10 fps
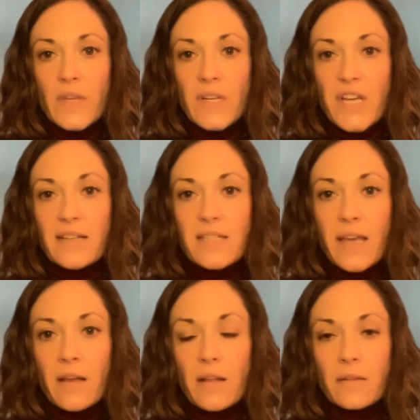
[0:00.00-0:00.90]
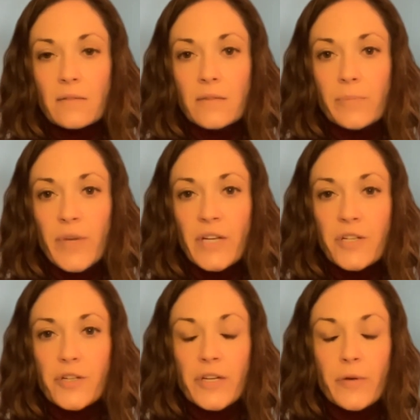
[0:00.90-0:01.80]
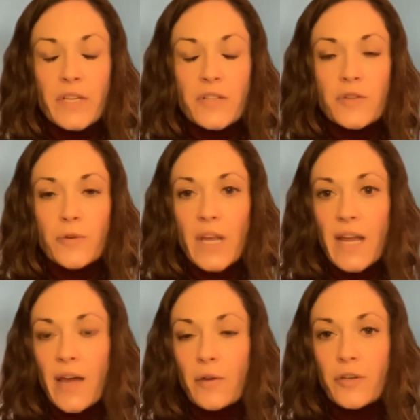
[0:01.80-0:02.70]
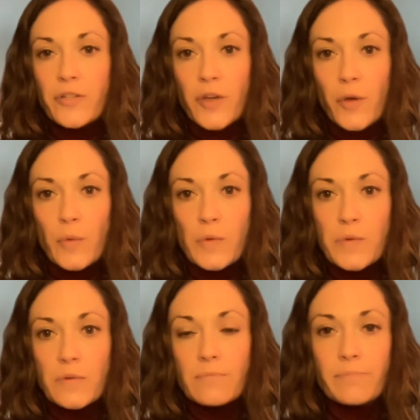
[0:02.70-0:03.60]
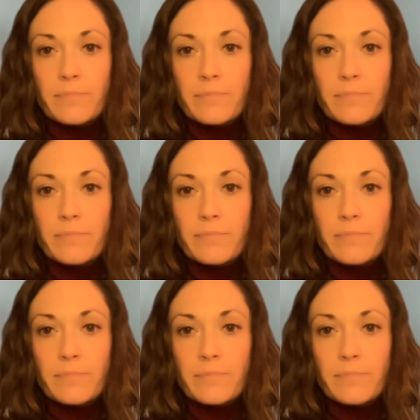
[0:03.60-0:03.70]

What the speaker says: With each exhale, picture it going straight out your toes.